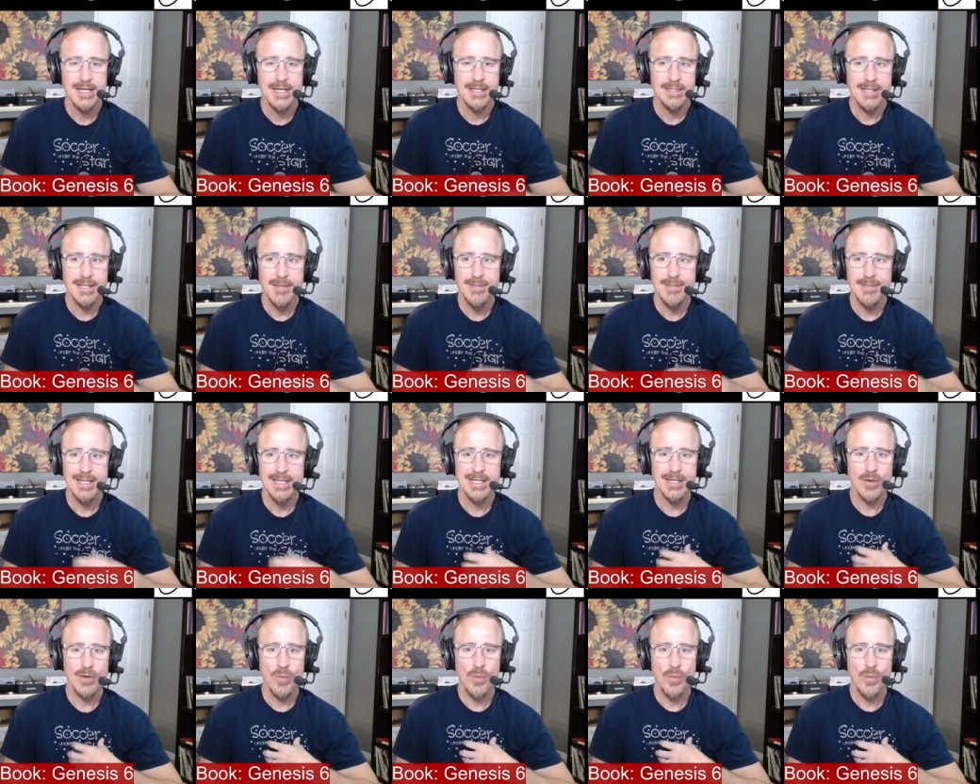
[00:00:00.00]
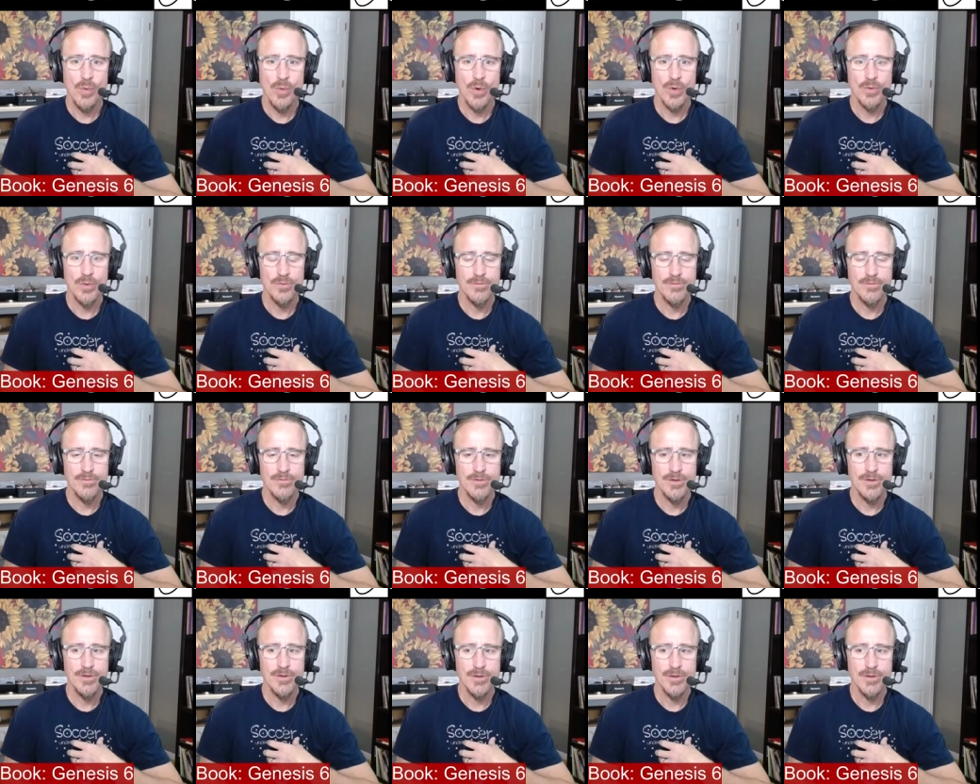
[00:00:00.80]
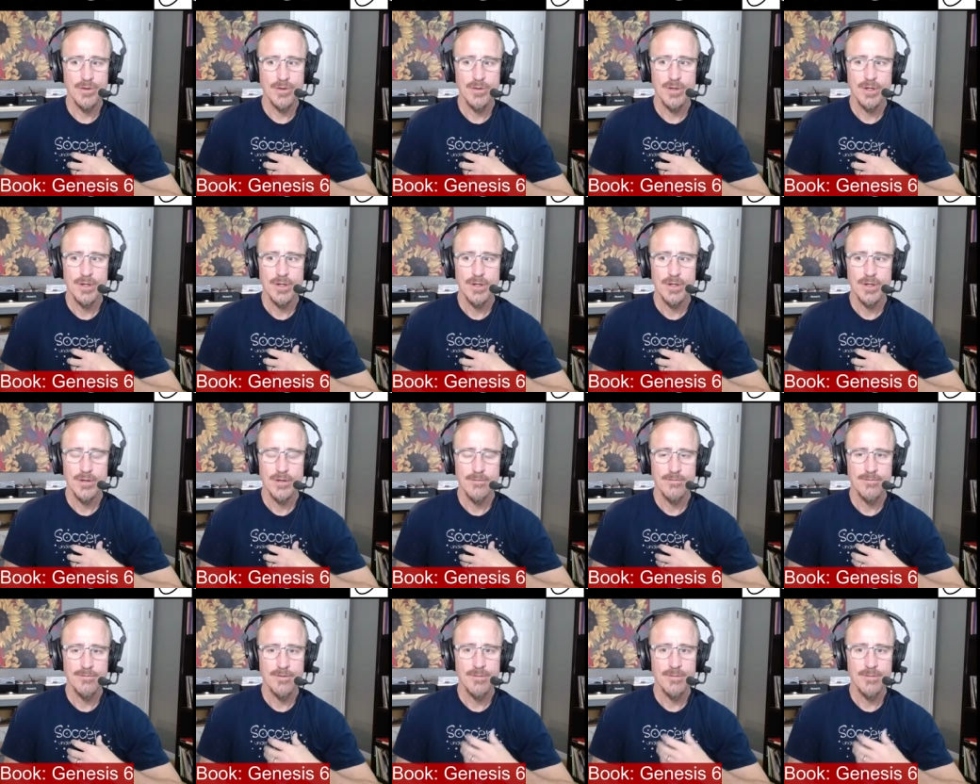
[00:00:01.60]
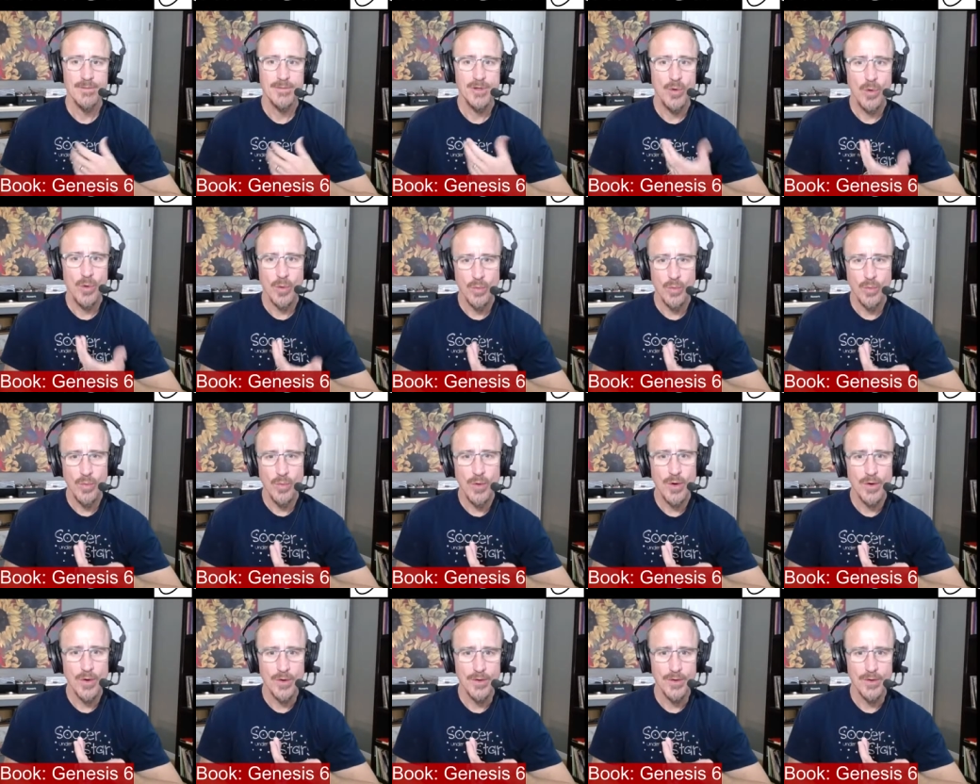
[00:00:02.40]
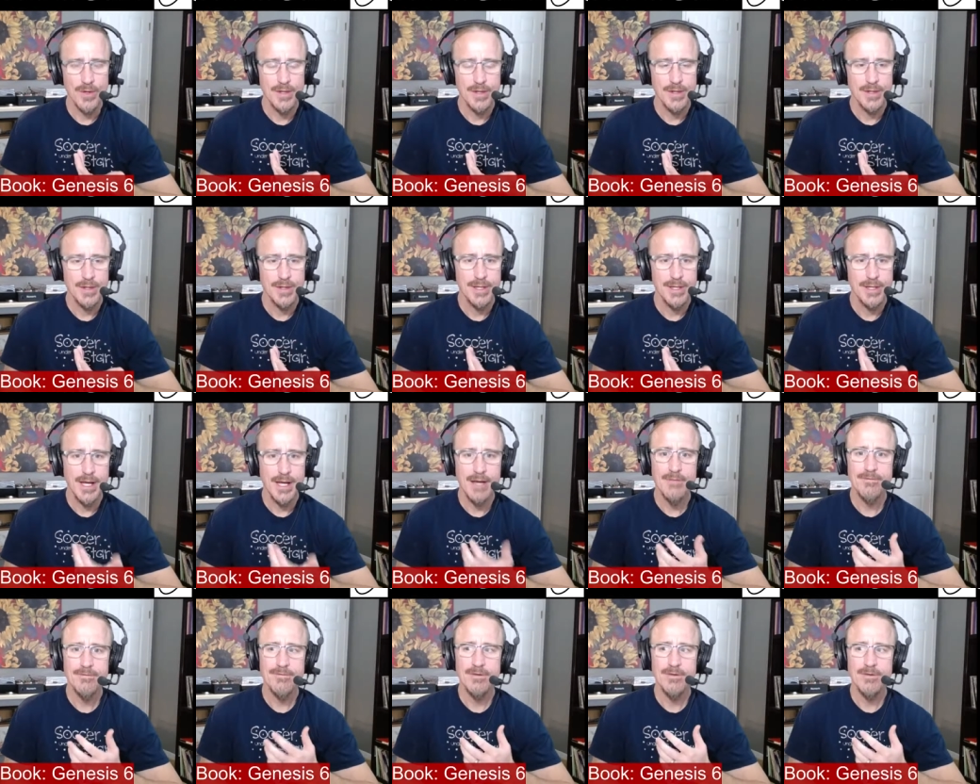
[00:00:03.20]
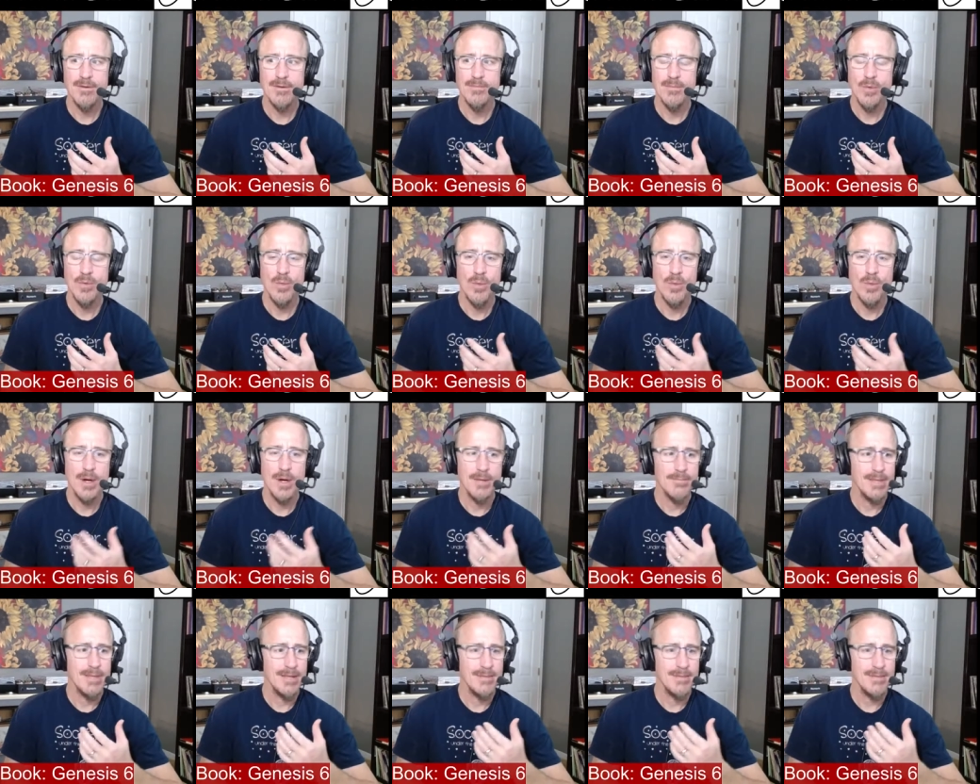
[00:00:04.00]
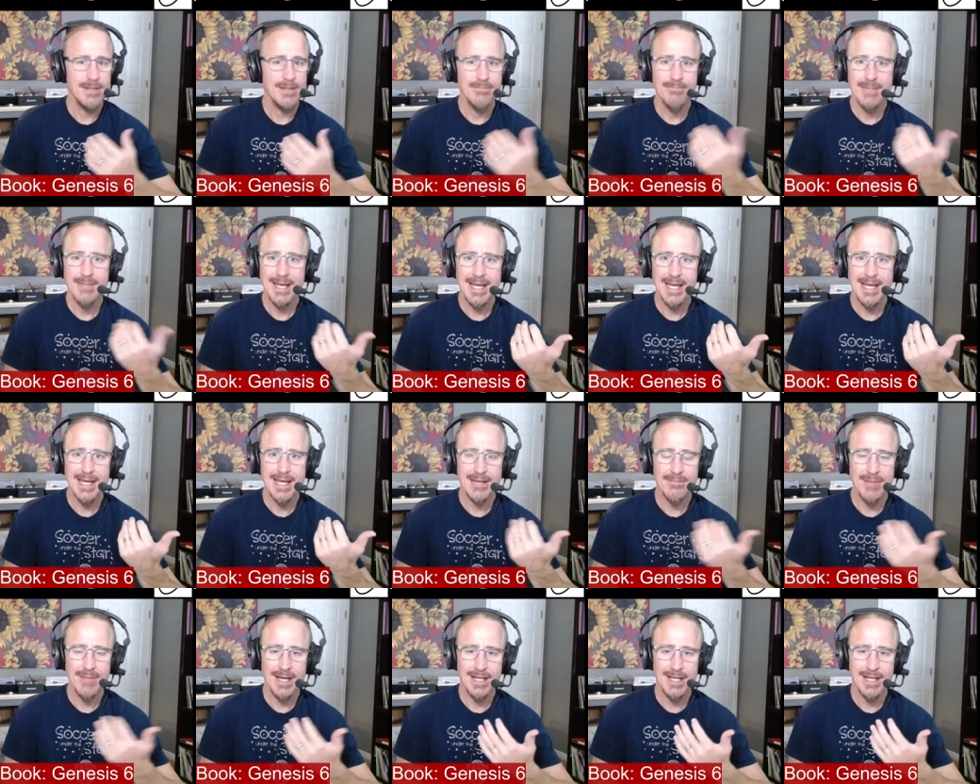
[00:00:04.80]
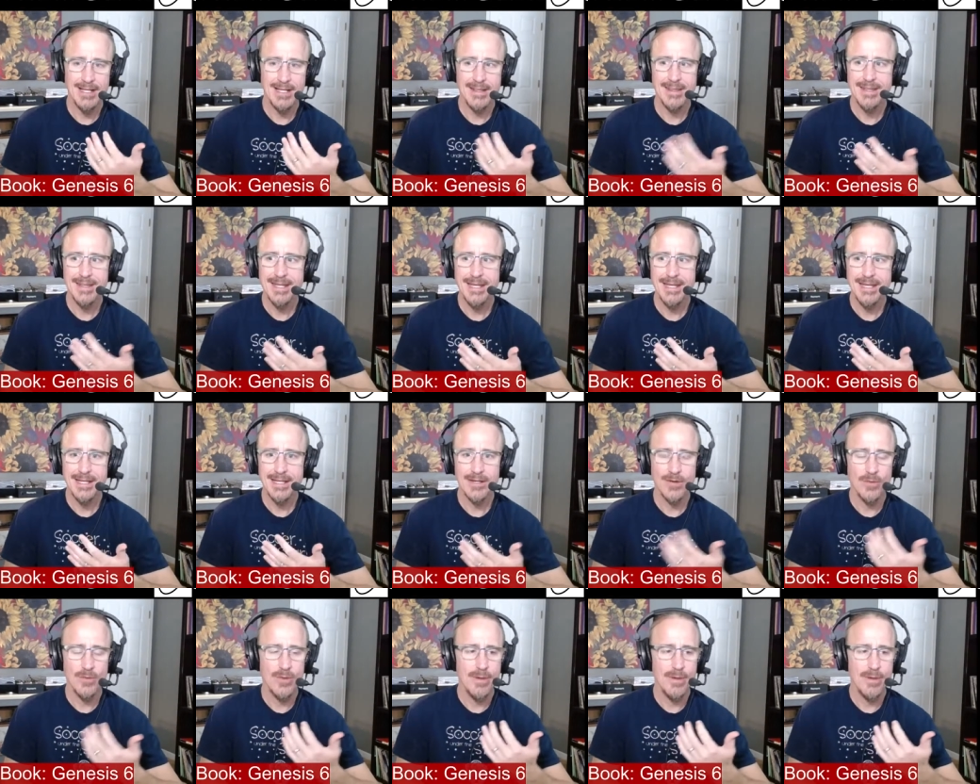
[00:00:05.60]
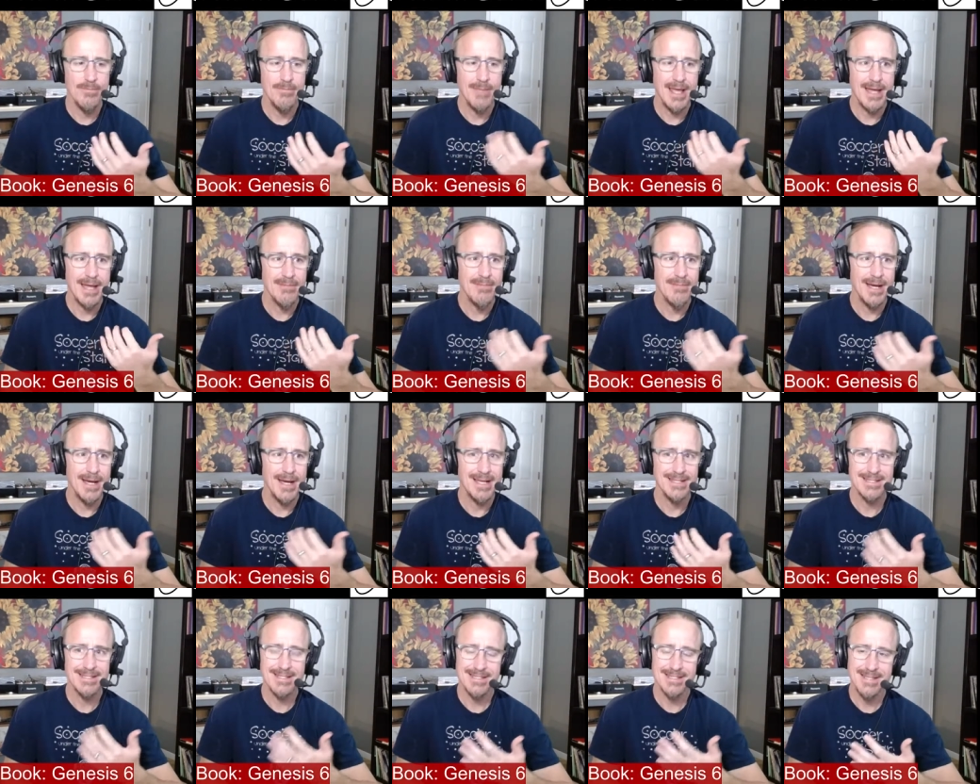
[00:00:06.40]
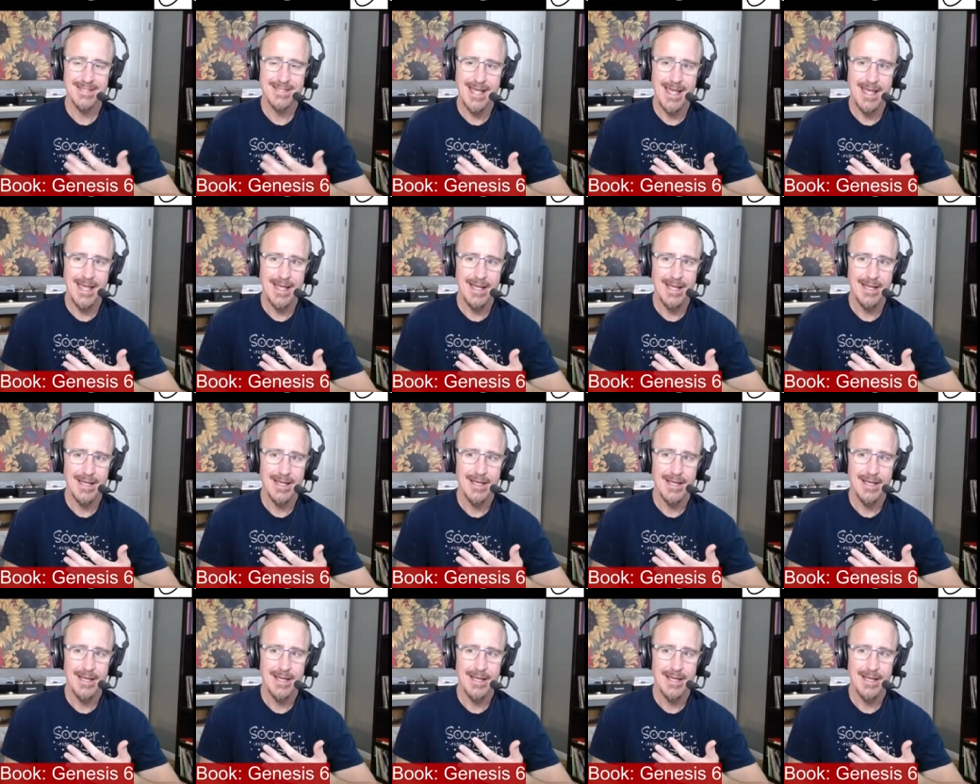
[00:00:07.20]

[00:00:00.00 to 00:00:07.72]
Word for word: Let me get a world view from your word, not from what maybe man might think or what man might say.